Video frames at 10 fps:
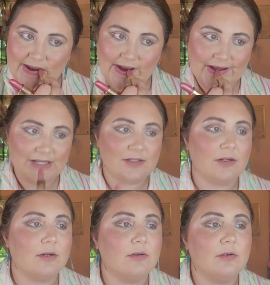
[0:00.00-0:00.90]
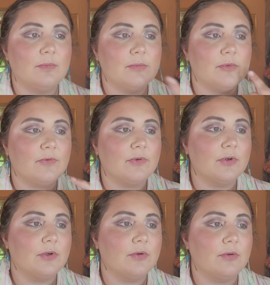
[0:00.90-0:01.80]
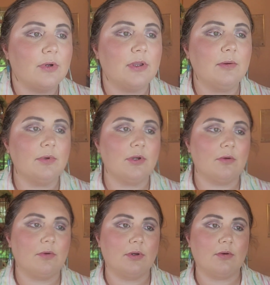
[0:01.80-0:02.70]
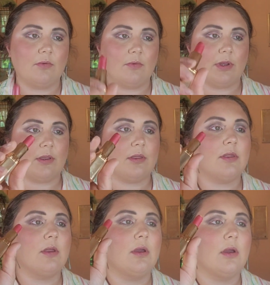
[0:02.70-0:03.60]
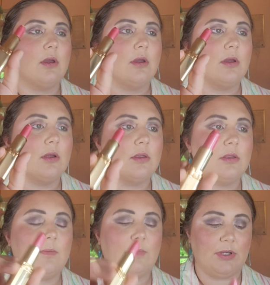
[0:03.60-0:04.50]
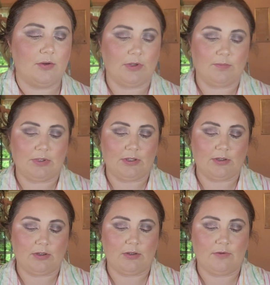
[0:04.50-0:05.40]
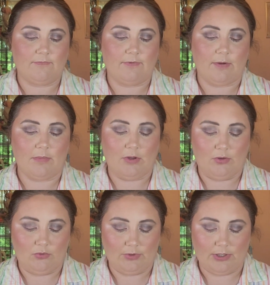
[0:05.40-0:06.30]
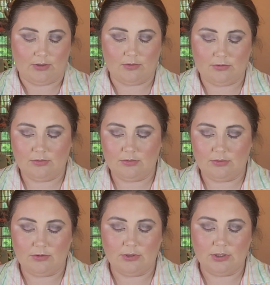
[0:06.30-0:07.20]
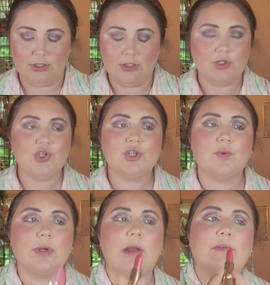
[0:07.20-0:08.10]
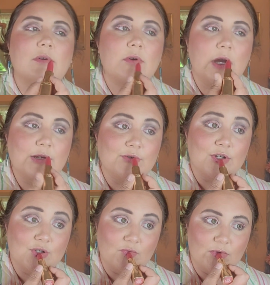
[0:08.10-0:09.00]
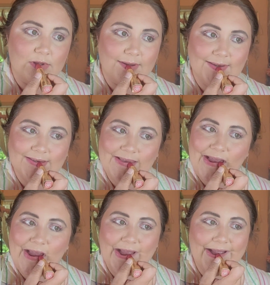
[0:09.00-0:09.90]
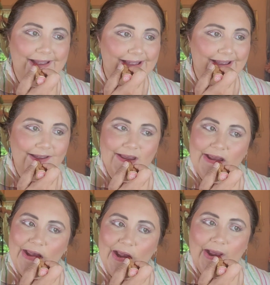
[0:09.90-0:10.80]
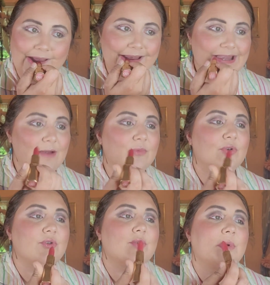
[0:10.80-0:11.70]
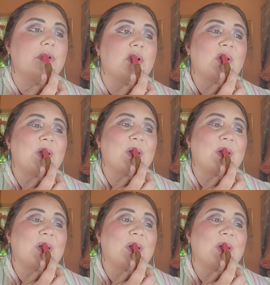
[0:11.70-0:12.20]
This is, like, a little bit more of a nude. I think I'm going to go in with the Peony Pink from L'Oreal, just so we can have a little hydration with this summer dewy look.